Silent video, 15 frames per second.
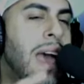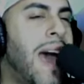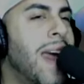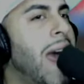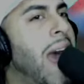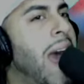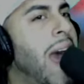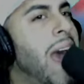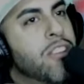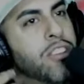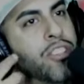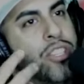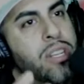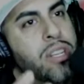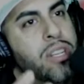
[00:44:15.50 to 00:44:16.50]

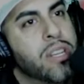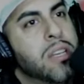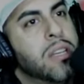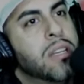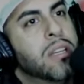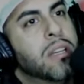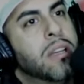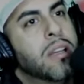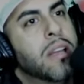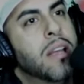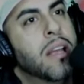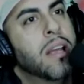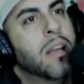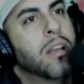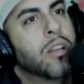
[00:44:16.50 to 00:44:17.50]
energy
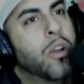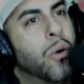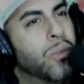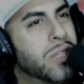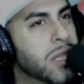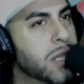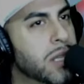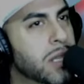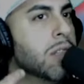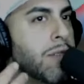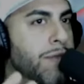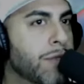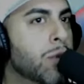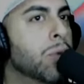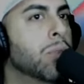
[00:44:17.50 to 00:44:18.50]
goes into the
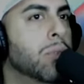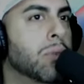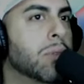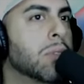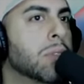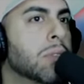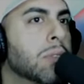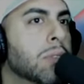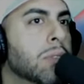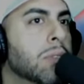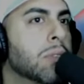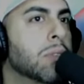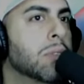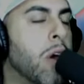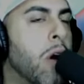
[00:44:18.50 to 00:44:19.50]
food,
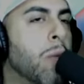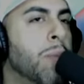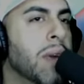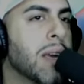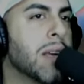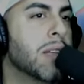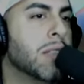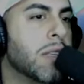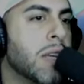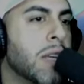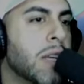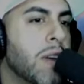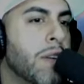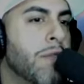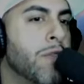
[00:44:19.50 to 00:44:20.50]
you know, because
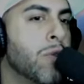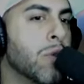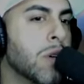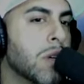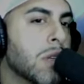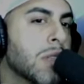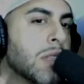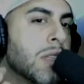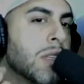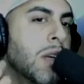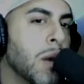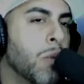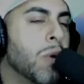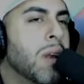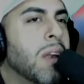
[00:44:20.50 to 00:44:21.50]
if you cook
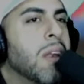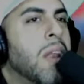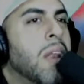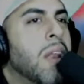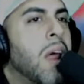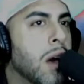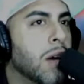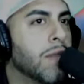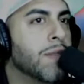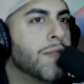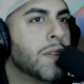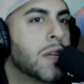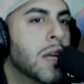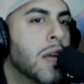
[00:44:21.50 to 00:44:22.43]
something with love,